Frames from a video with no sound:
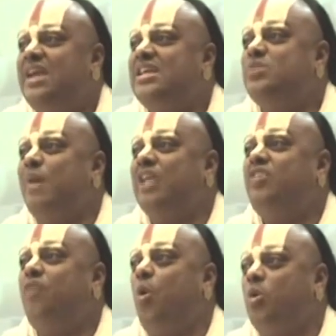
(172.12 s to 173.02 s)
when it
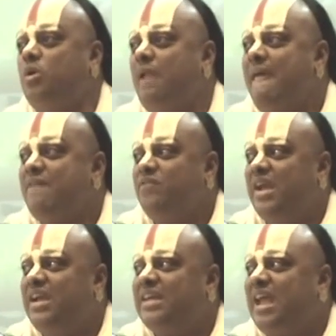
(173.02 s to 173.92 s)
is multifold,
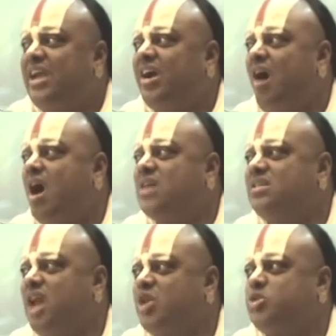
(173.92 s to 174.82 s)
when it can
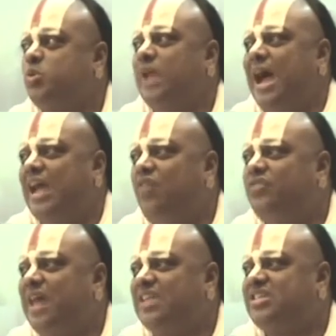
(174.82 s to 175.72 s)
cause loss to
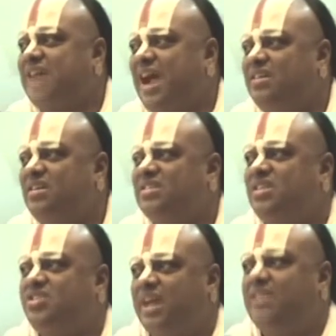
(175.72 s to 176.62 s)
lives, their
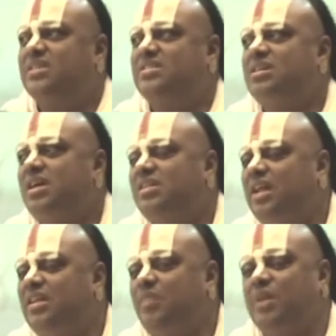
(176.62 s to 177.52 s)
standards and
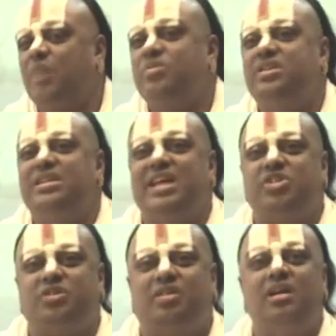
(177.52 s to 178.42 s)
status, then that becomes
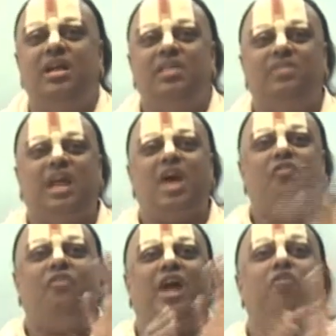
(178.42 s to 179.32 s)
disaster.
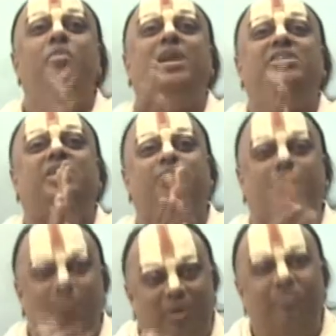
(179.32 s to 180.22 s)
There are five
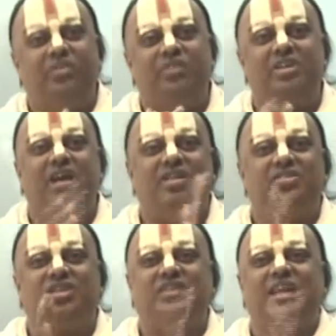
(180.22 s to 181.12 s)
major problems
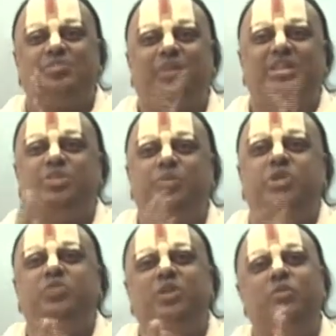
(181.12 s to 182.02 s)
which are discussed as
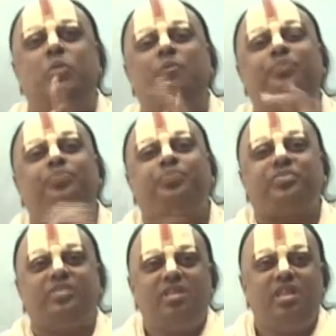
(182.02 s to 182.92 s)
per the spiritual view.
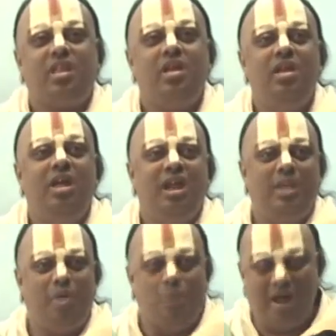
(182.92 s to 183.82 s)

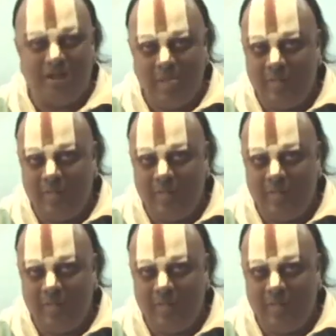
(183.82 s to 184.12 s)
Number